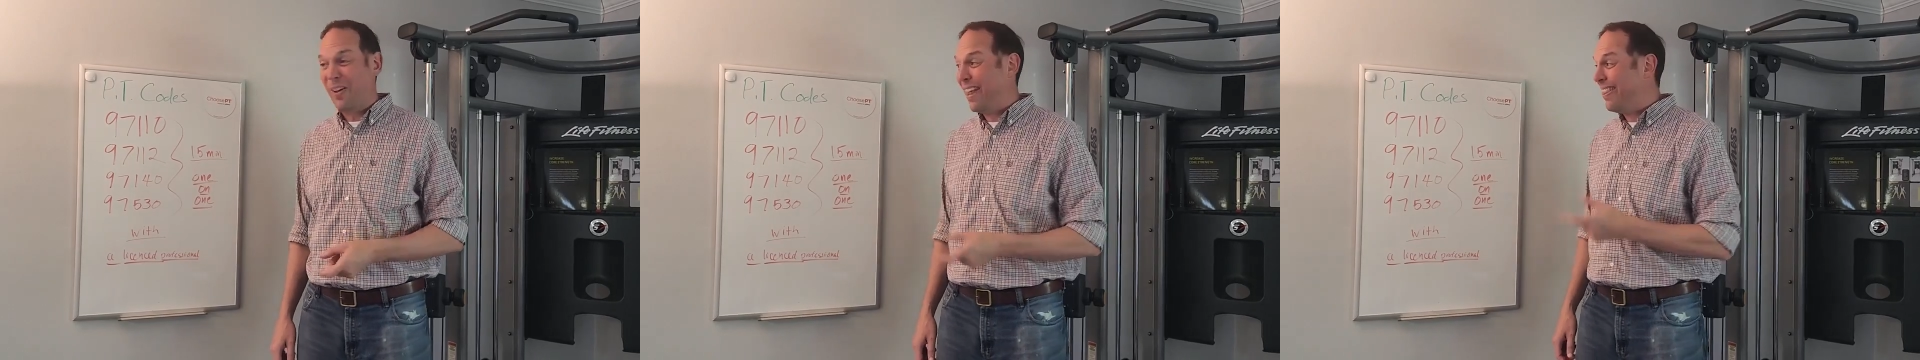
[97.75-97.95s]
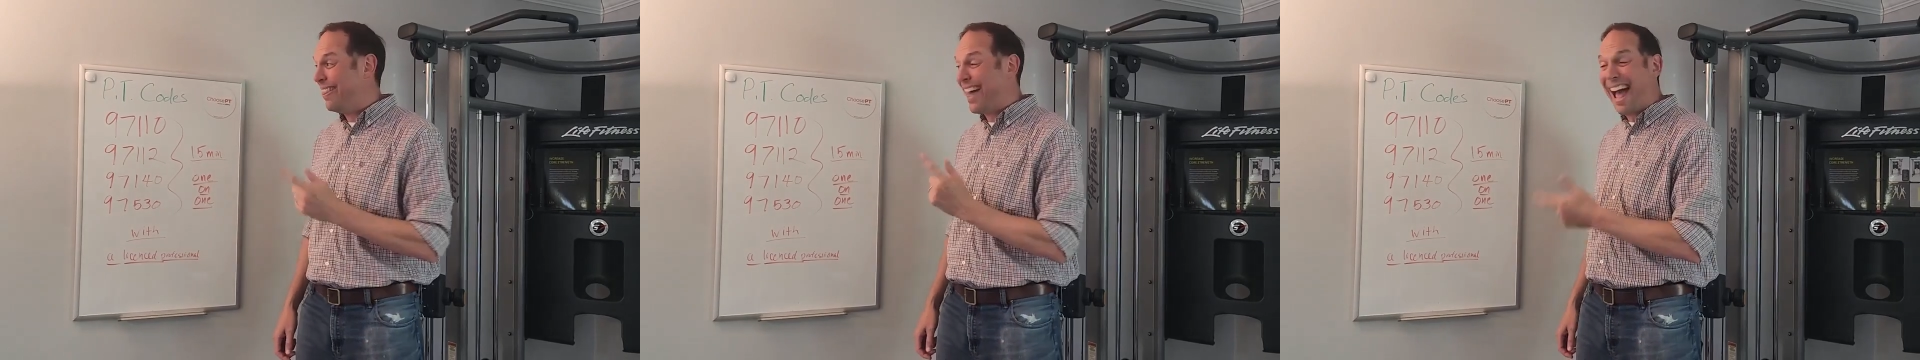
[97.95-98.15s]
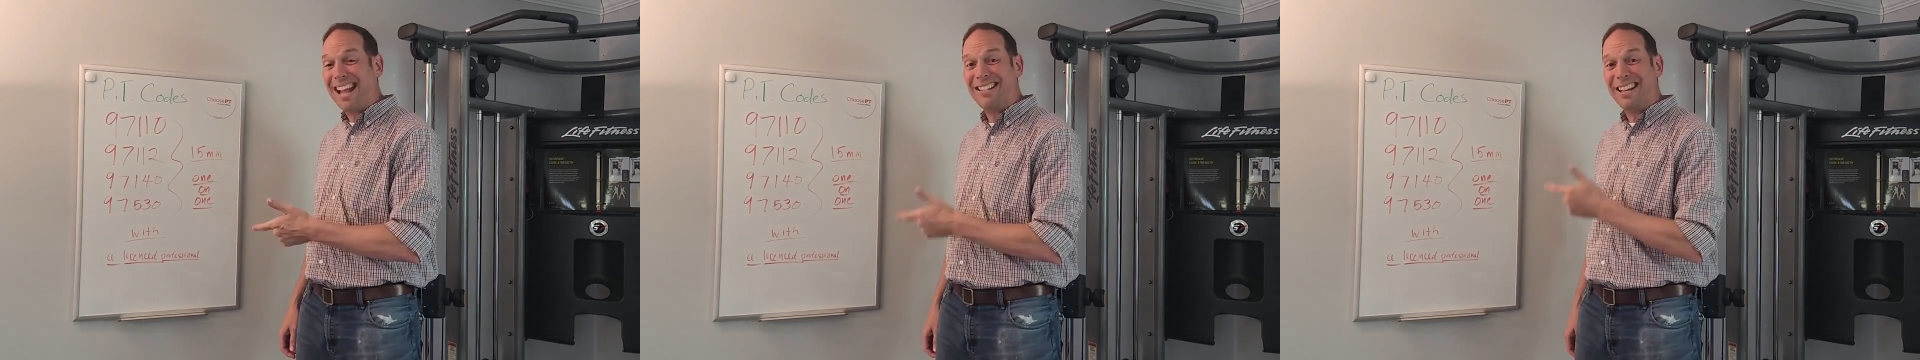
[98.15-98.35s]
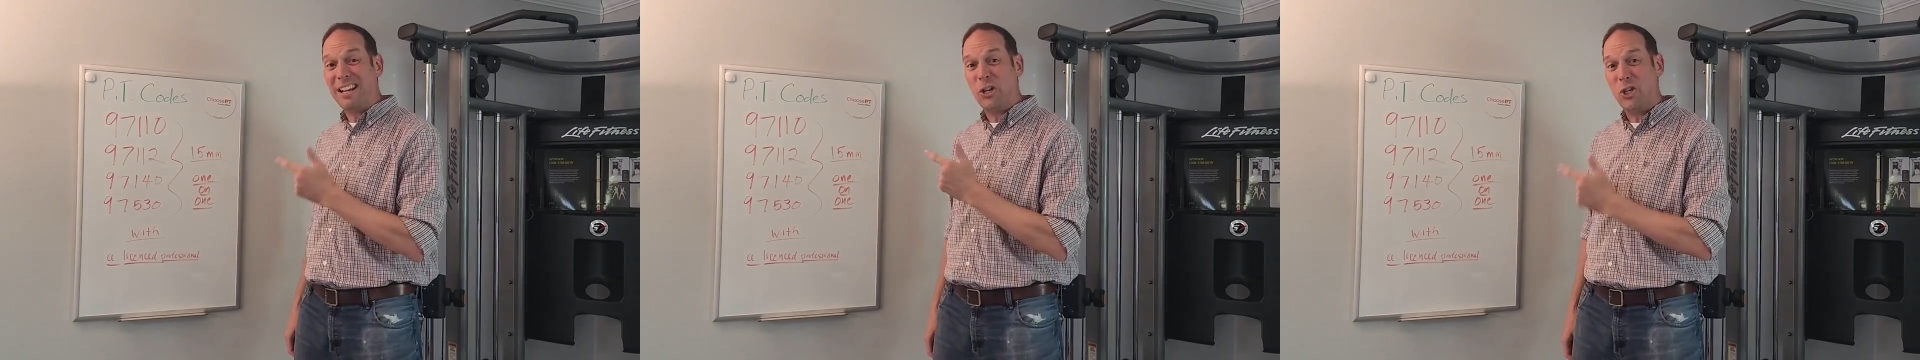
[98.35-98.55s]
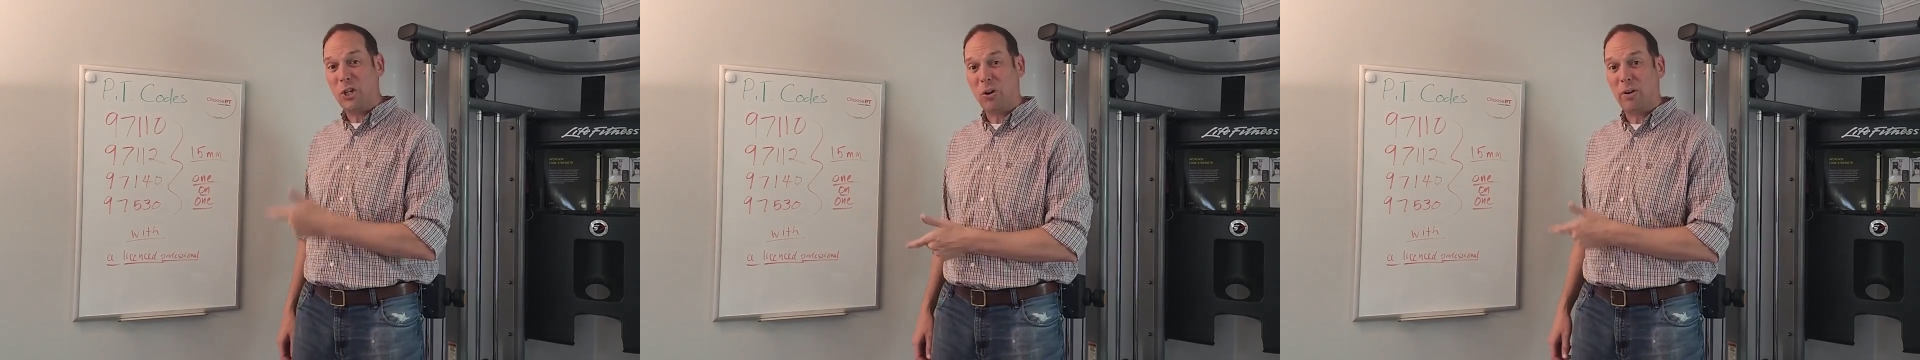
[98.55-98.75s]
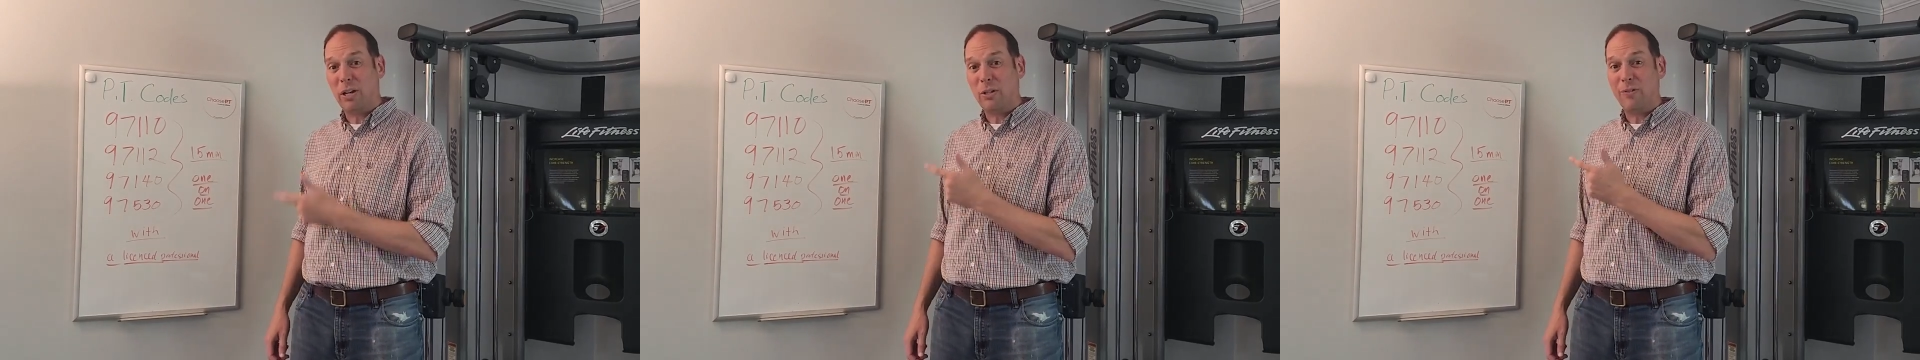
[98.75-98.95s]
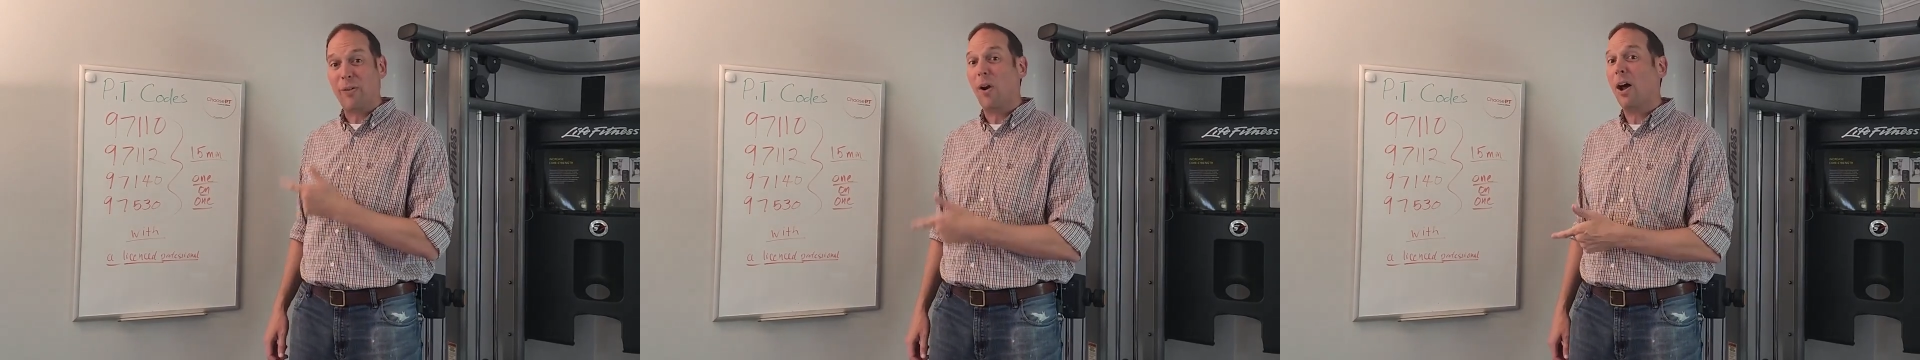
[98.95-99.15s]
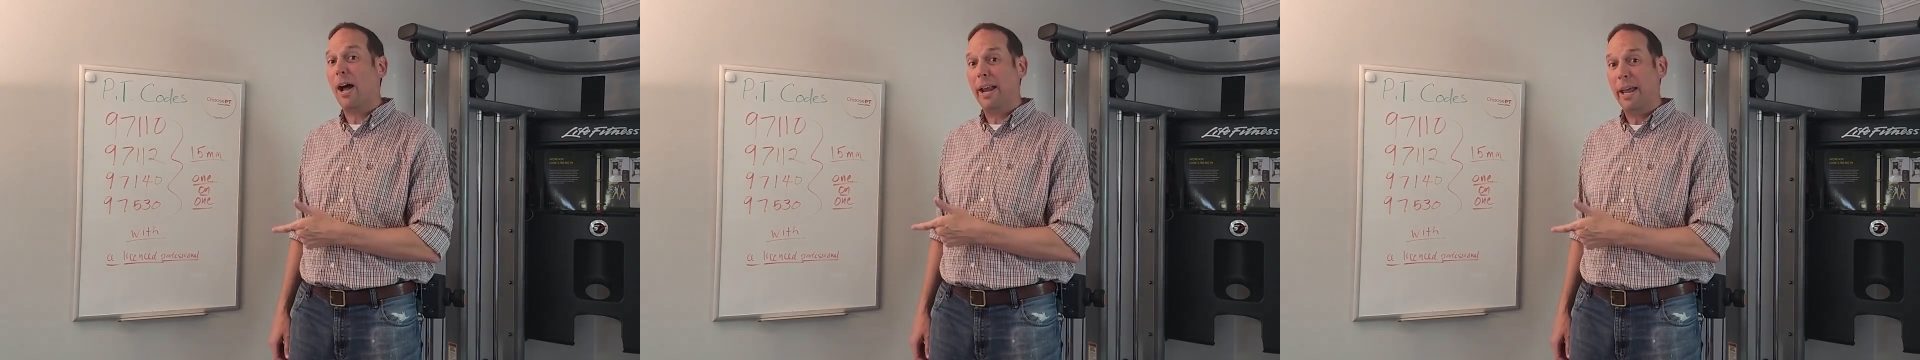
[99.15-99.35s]
and that's insurance
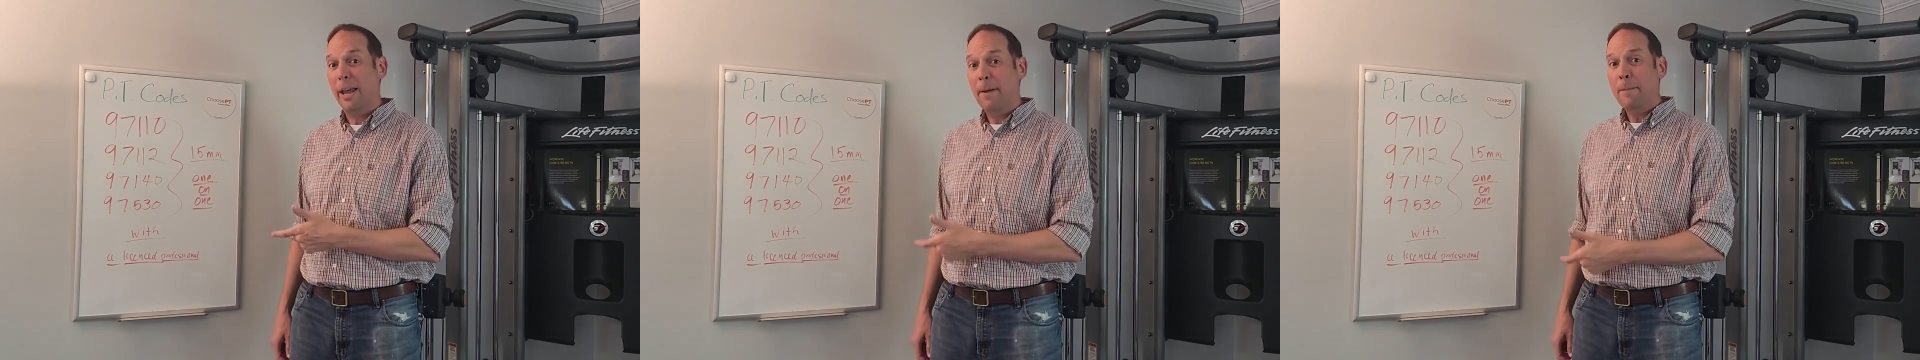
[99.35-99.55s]
fraud.